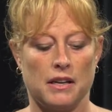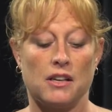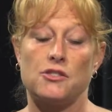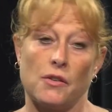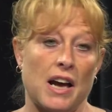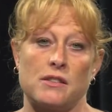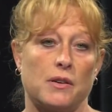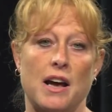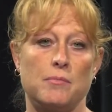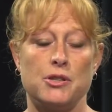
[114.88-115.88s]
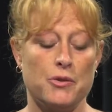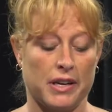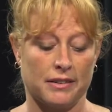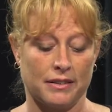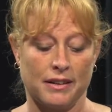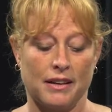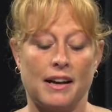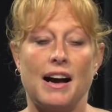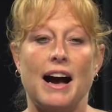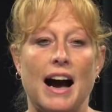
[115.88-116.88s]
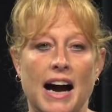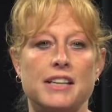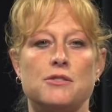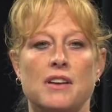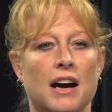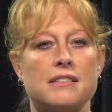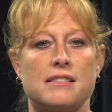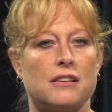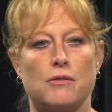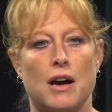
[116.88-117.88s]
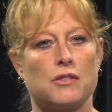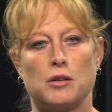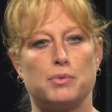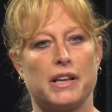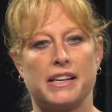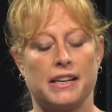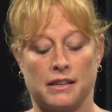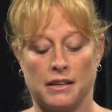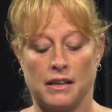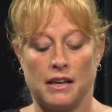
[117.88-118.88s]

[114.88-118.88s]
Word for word: So that's what I'm doing. I do not sit around complaining.